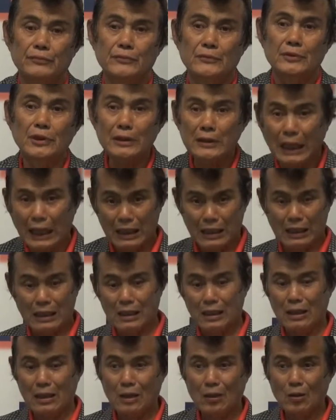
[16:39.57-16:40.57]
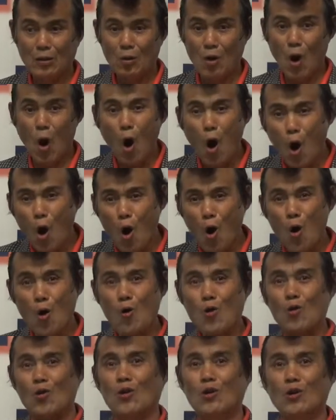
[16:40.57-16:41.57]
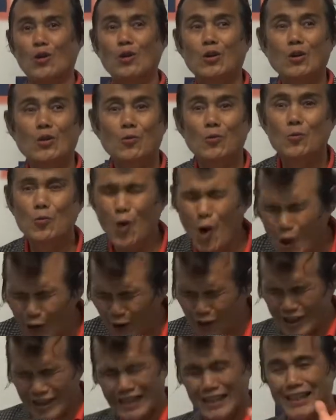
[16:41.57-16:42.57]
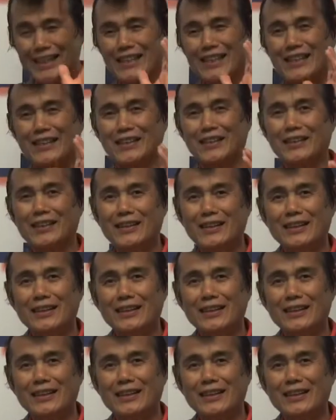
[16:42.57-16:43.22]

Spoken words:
So they, water is here.